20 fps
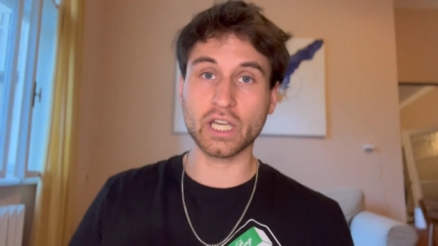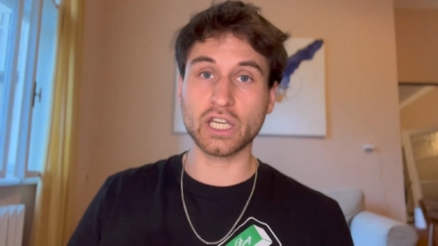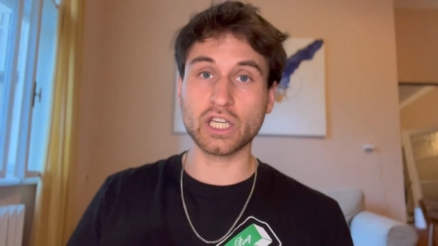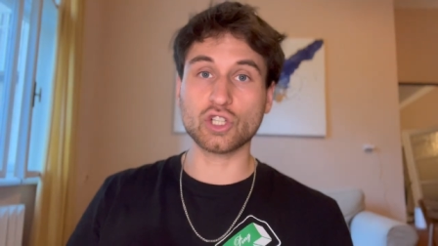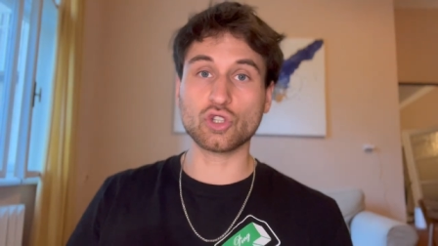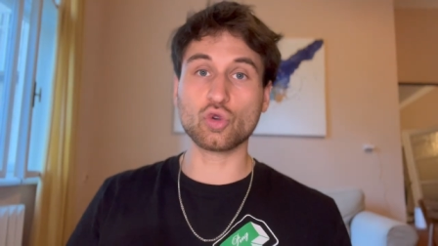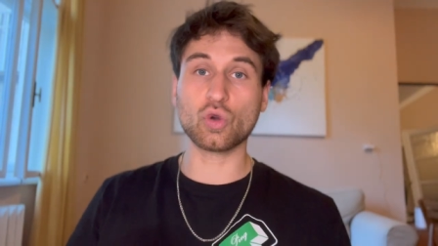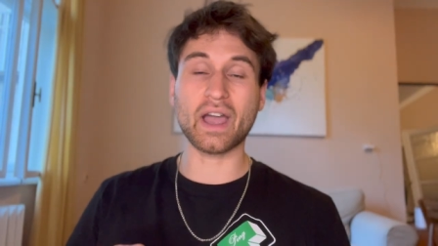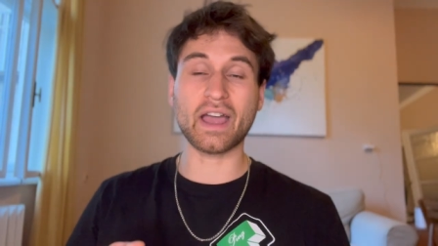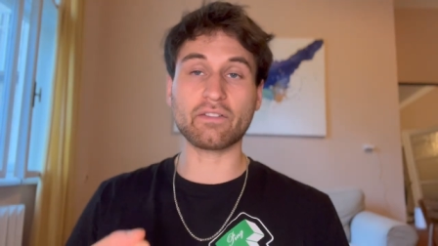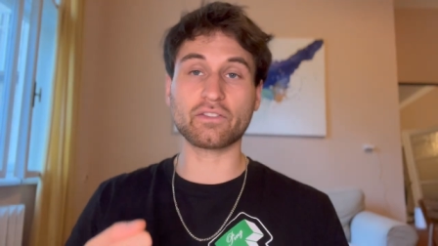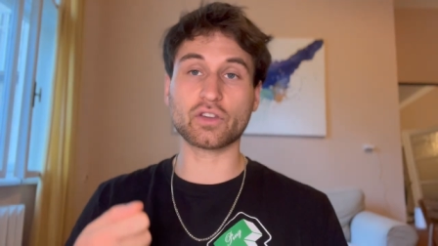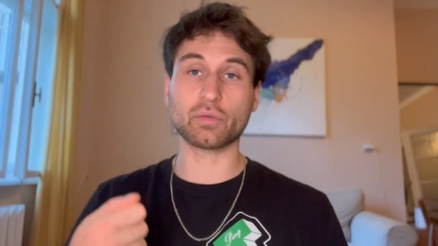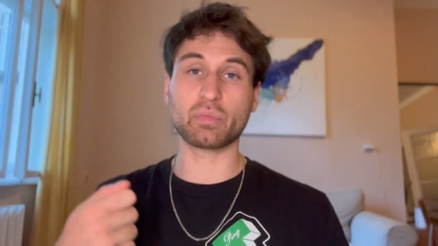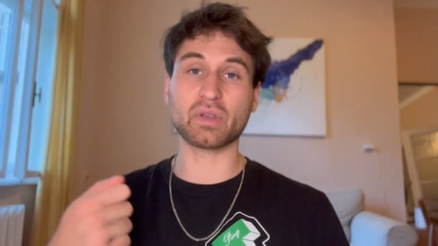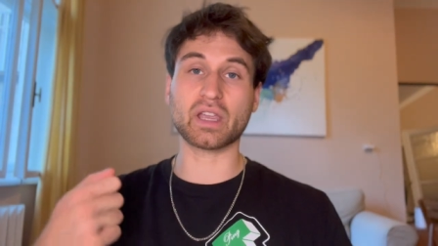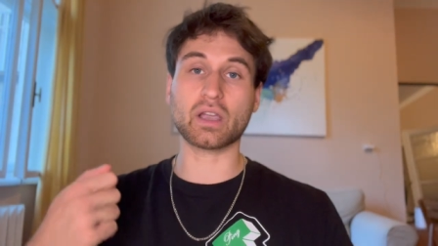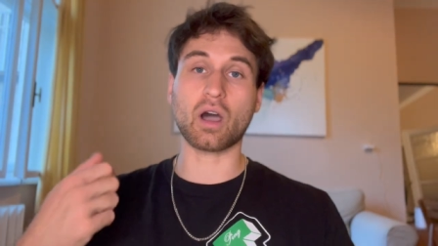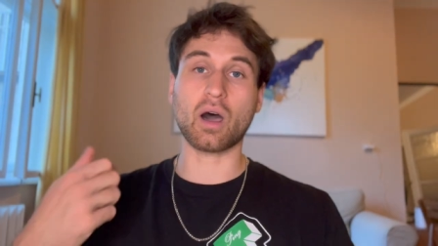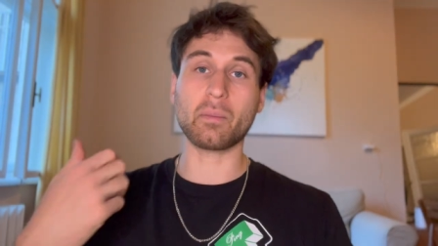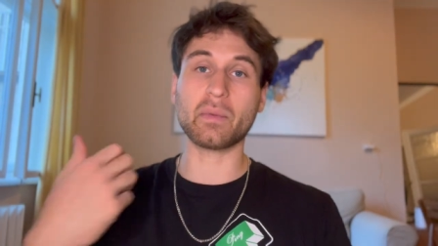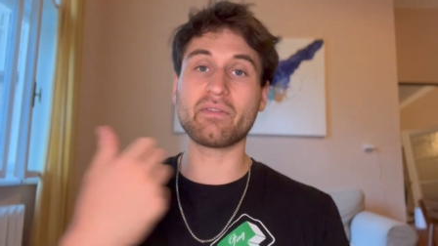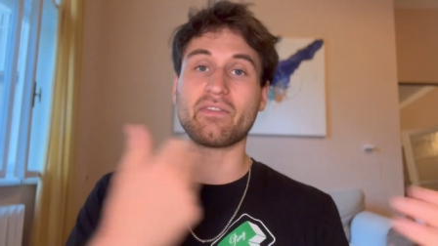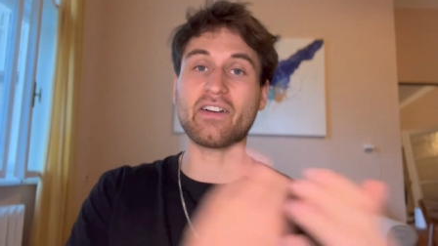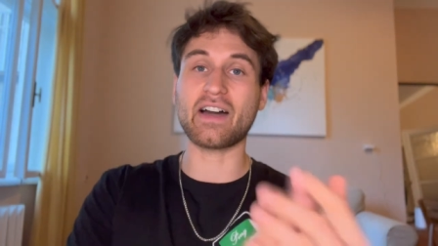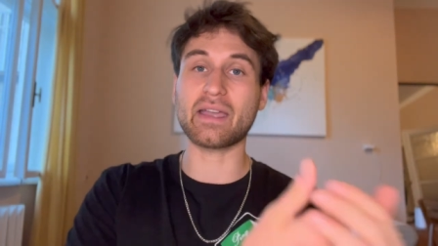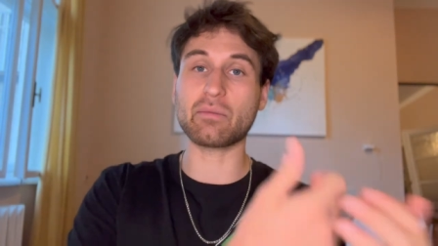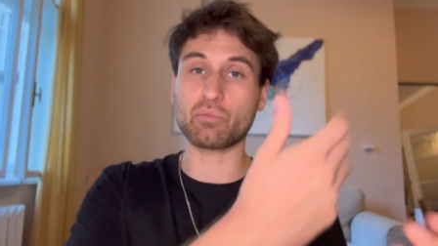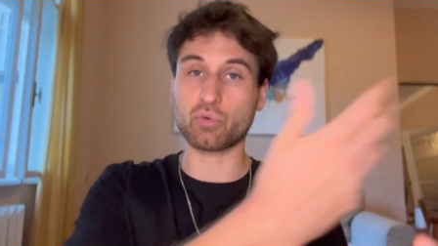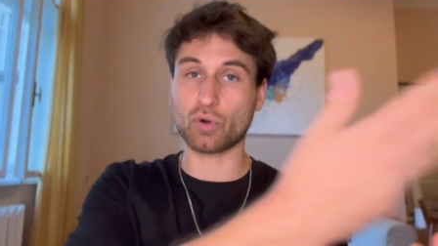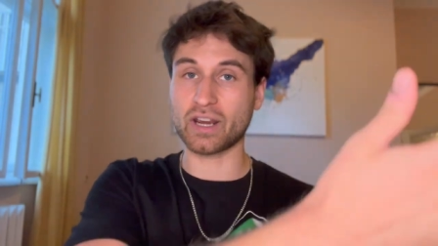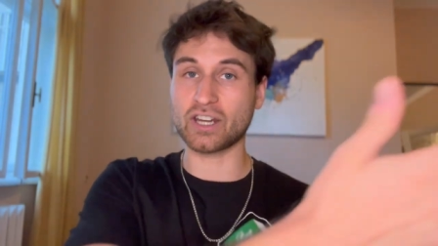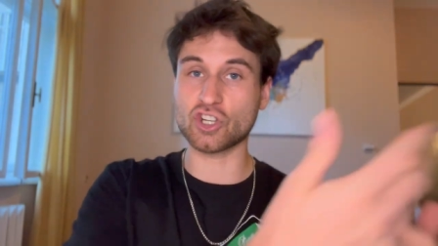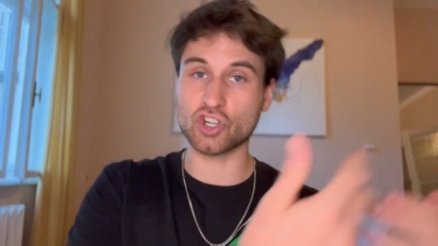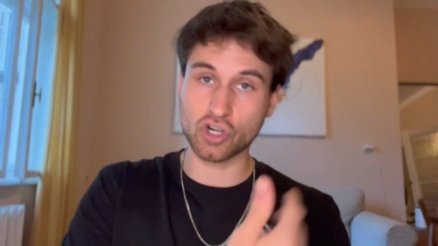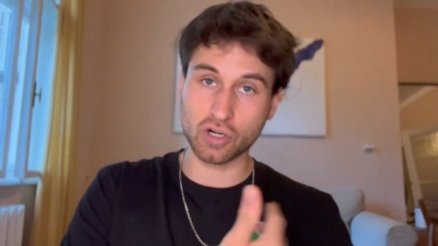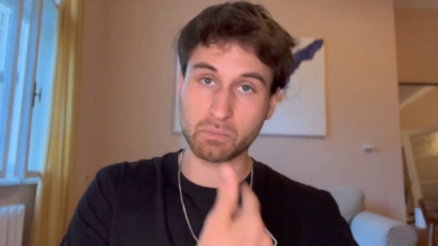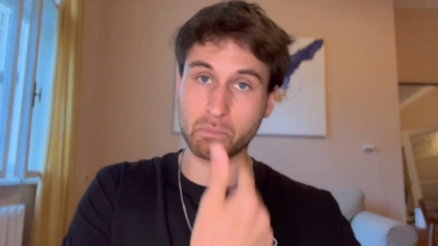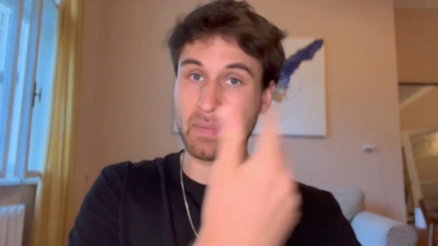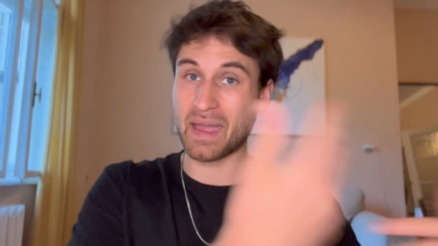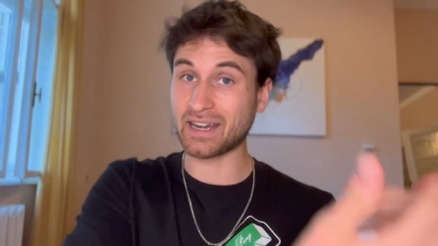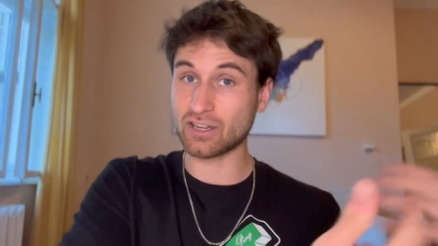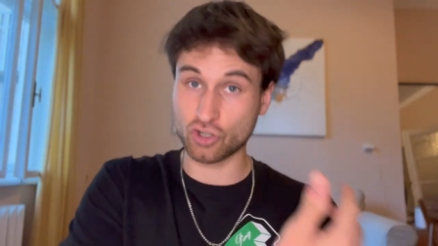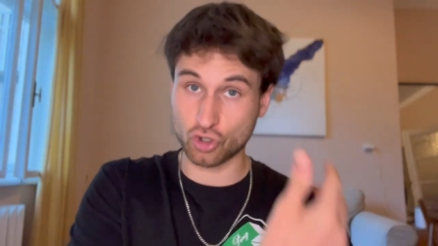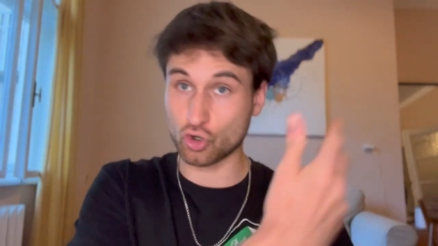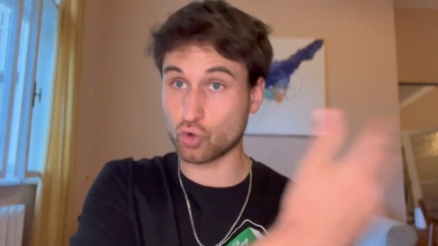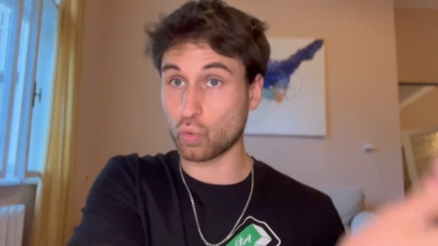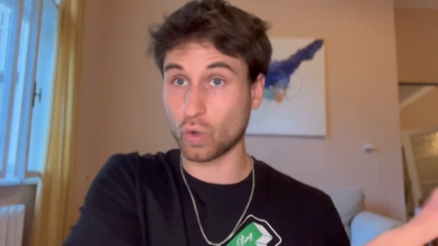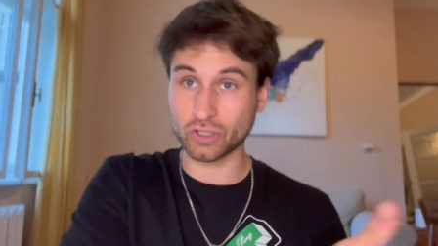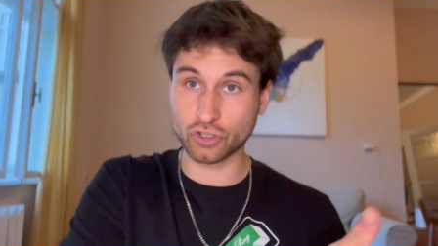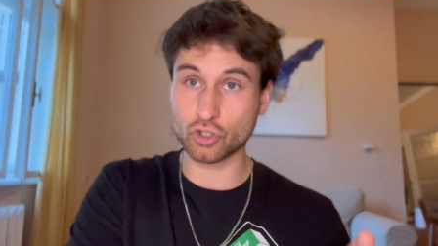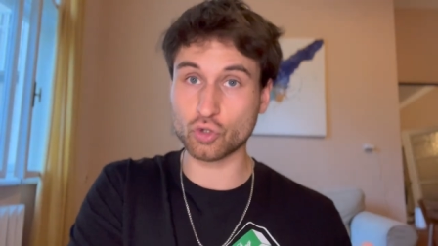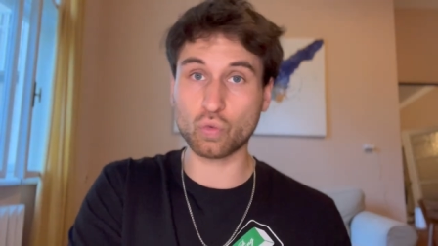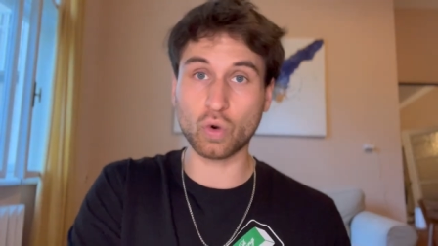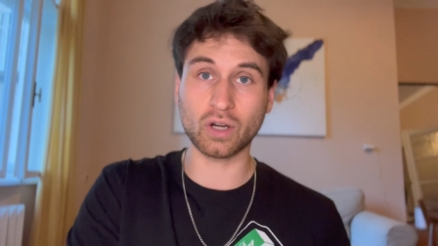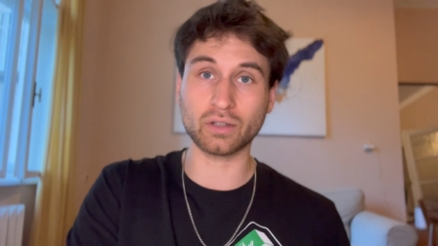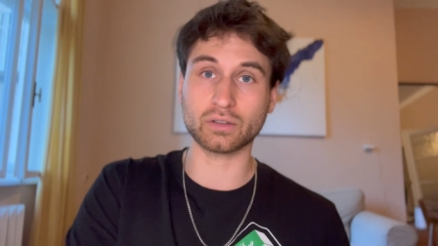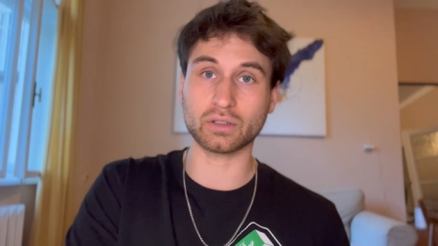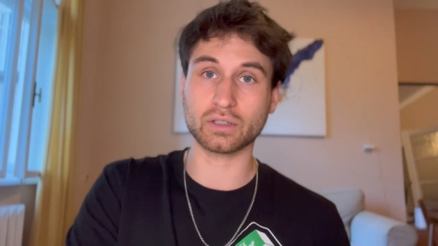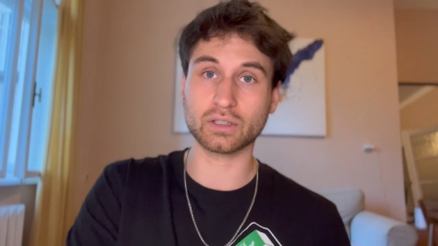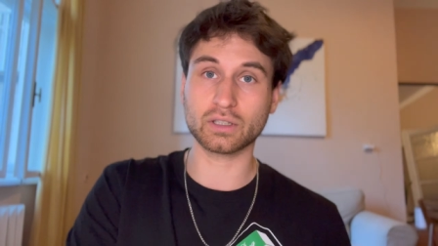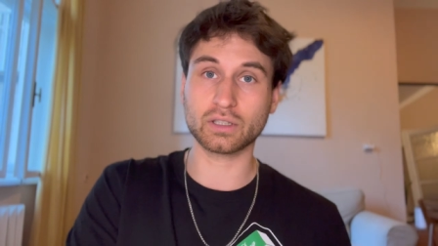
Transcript: you have to become a vibrational match to what you want.